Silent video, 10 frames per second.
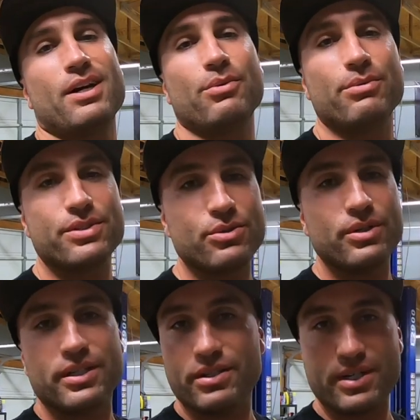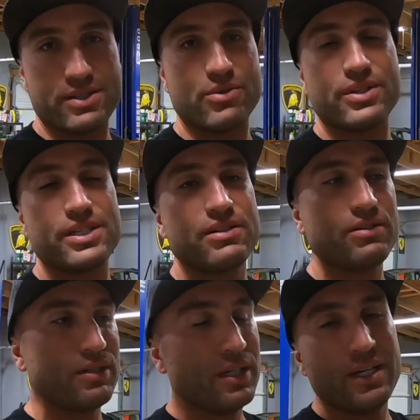how we would do it and you guys know the
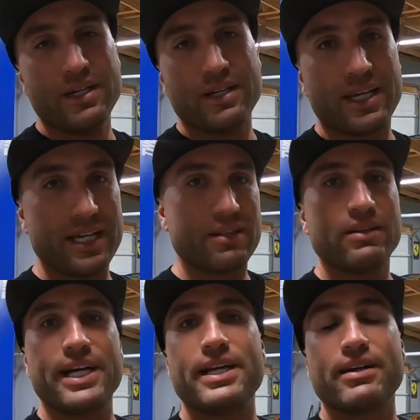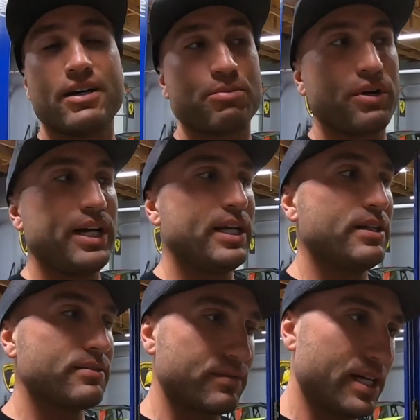deal. Get the lighting
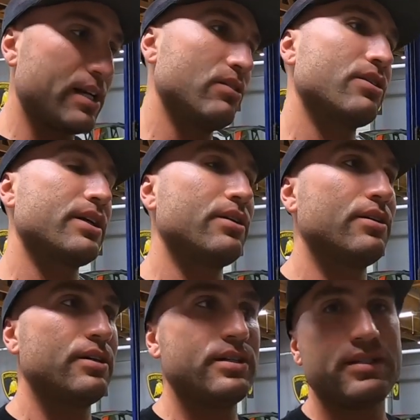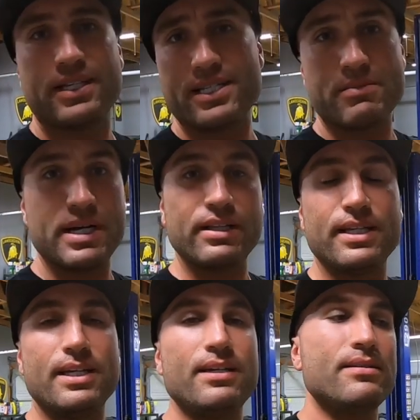upgraded, get it looking good, get some
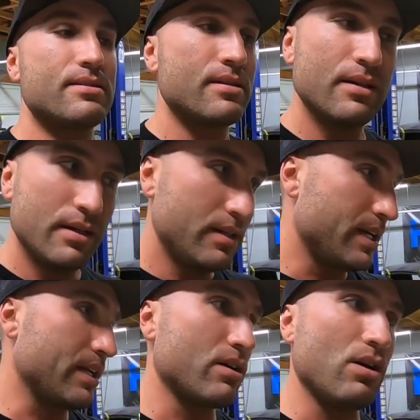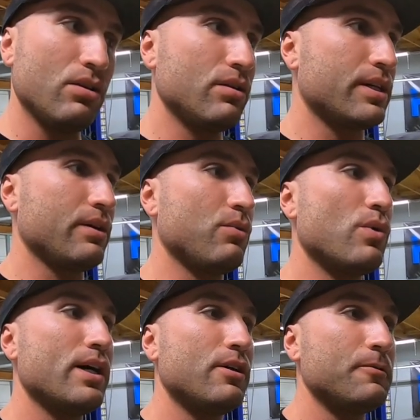LEDs, get it all looking
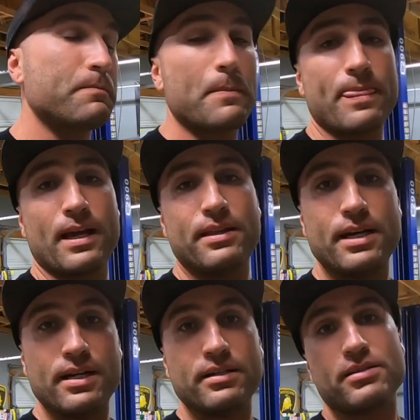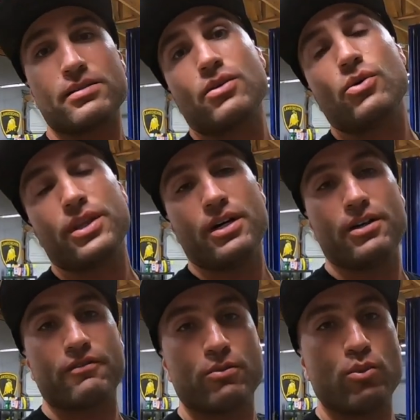well, and then go on the
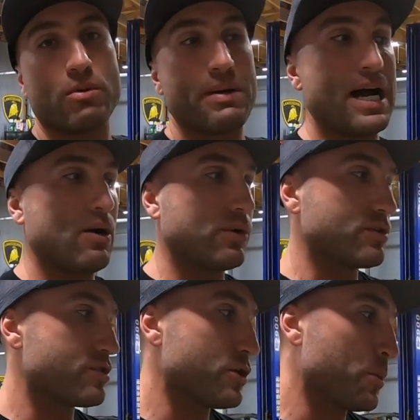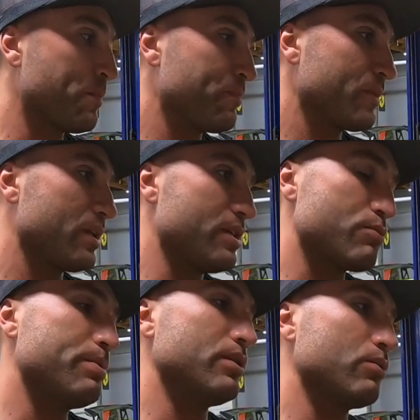hunt for more power. So this
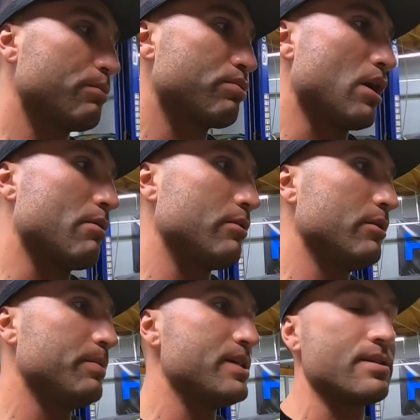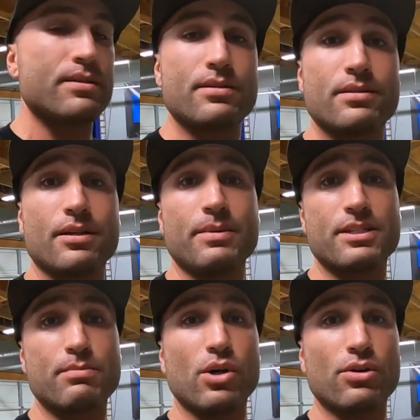build would probably be, since this is gonna be a
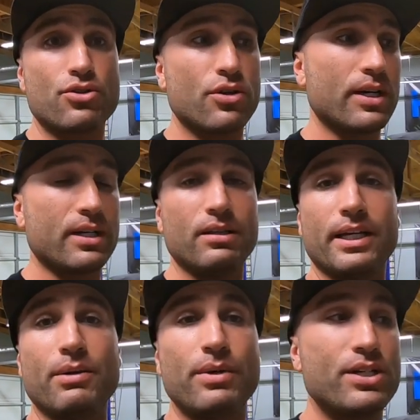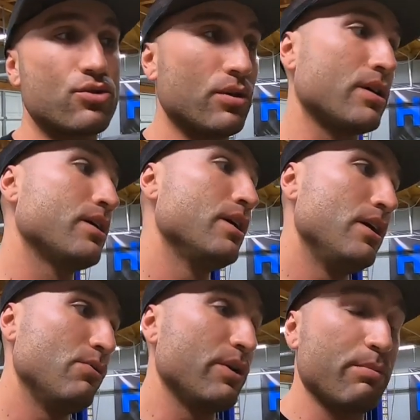smaller truck and a lightweight truck,
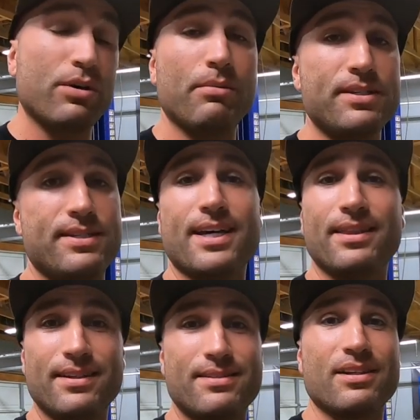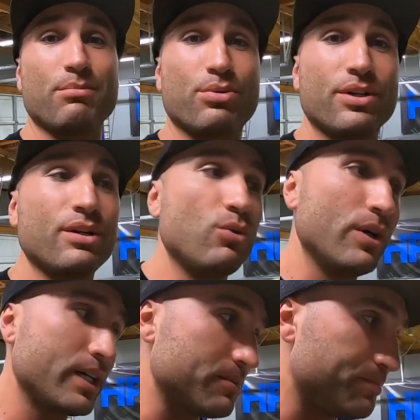we could probably send this thing pretty
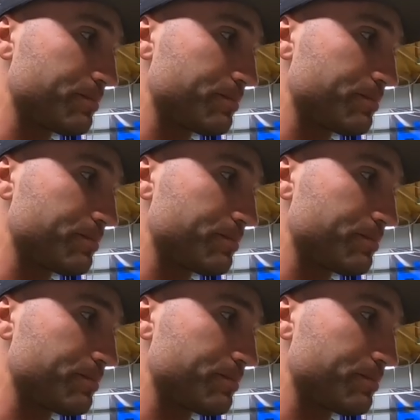quick.